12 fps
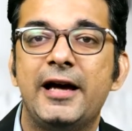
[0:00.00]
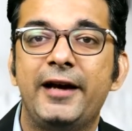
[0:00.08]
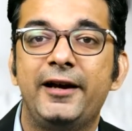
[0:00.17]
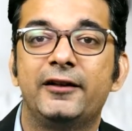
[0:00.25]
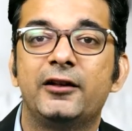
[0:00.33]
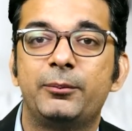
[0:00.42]

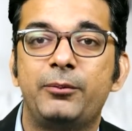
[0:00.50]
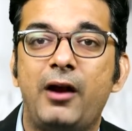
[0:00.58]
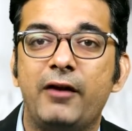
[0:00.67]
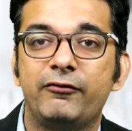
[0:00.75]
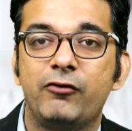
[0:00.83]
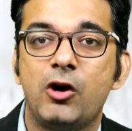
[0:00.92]
and other
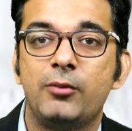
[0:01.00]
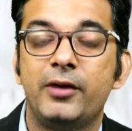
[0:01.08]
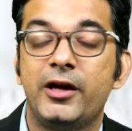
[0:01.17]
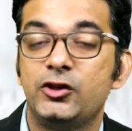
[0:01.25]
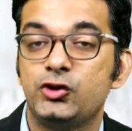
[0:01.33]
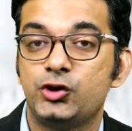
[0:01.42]
platform
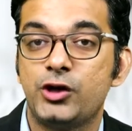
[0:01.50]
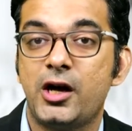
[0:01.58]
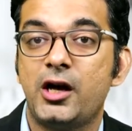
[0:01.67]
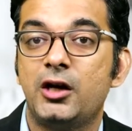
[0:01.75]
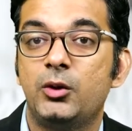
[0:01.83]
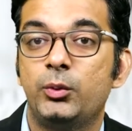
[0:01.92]
and
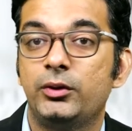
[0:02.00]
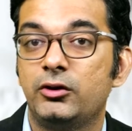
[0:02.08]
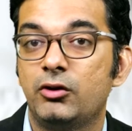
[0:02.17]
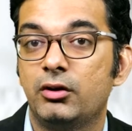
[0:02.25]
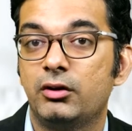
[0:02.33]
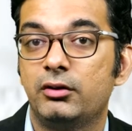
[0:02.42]
share with
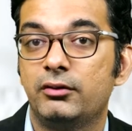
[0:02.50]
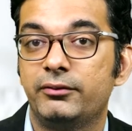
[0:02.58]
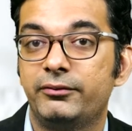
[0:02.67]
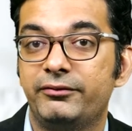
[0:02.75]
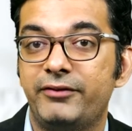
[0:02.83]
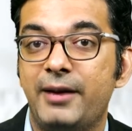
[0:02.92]
your
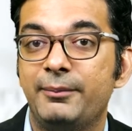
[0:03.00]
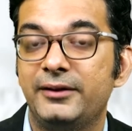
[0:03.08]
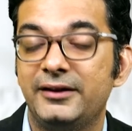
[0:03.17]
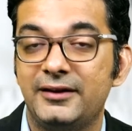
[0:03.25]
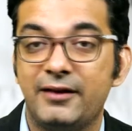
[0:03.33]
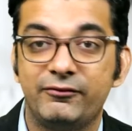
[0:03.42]

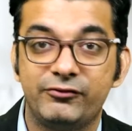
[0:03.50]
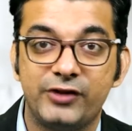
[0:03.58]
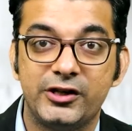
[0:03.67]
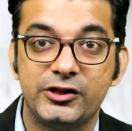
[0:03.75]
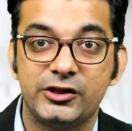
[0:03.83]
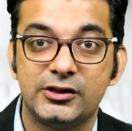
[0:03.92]
family and
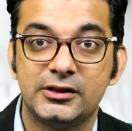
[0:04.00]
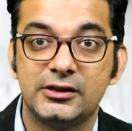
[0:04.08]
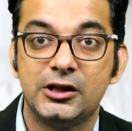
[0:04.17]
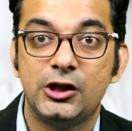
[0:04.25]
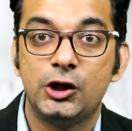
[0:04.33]
friends.